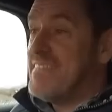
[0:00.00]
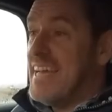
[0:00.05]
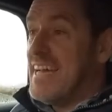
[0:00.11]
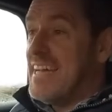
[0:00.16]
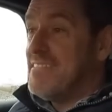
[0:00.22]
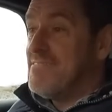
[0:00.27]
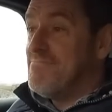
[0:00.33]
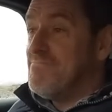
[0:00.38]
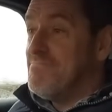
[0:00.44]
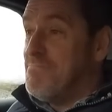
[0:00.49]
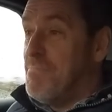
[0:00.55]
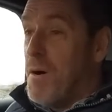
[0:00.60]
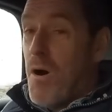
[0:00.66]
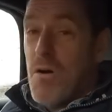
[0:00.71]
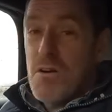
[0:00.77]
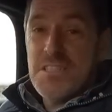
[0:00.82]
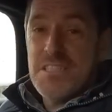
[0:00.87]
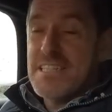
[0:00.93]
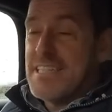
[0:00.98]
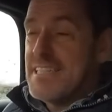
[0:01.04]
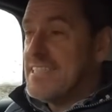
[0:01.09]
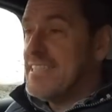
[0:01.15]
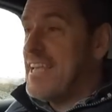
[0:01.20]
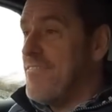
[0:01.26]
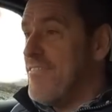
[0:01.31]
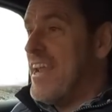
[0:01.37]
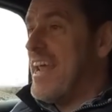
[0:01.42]
that Boxster
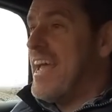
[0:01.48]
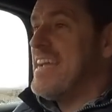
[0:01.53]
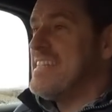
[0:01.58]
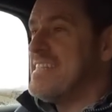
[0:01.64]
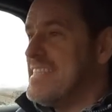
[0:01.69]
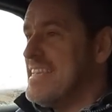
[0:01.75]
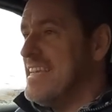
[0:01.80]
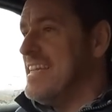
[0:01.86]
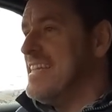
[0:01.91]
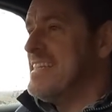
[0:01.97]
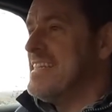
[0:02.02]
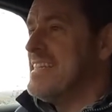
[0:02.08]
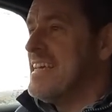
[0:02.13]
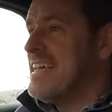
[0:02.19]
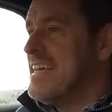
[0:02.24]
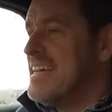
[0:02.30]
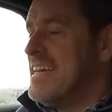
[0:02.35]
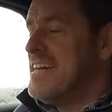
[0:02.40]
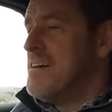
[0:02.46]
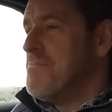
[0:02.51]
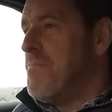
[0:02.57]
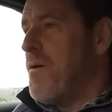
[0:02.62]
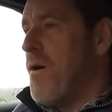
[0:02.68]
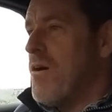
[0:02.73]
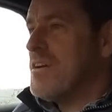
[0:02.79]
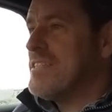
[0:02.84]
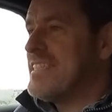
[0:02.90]
718
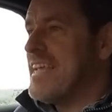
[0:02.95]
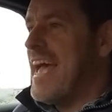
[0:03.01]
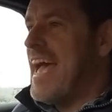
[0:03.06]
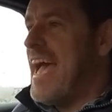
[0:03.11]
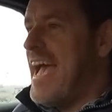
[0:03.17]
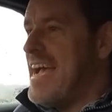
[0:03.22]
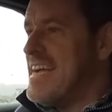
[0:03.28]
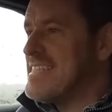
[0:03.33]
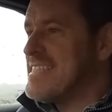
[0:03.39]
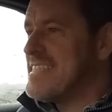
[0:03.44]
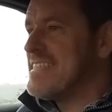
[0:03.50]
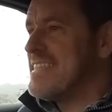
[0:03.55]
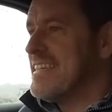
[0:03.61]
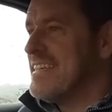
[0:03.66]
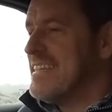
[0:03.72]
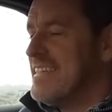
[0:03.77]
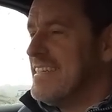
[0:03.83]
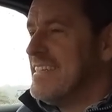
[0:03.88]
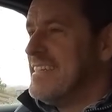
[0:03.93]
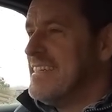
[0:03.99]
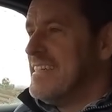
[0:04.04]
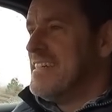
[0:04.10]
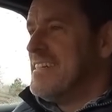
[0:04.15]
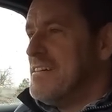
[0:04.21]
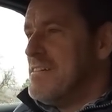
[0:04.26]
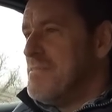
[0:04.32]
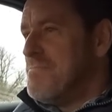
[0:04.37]
Boxster S
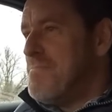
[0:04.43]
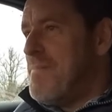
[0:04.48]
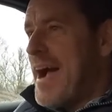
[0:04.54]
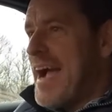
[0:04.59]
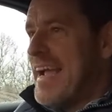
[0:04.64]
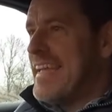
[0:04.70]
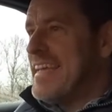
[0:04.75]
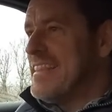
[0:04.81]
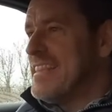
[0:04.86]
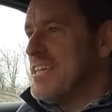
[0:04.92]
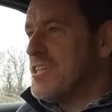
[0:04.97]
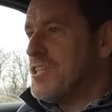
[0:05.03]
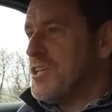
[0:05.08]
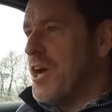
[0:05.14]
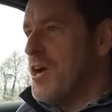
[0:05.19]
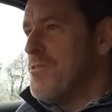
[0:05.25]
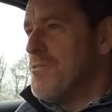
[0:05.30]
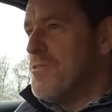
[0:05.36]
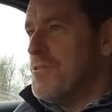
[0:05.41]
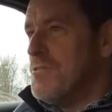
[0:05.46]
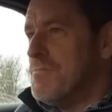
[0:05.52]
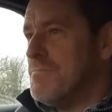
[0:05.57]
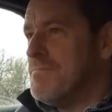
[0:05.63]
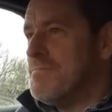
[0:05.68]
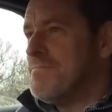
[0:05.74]
back in the showroom.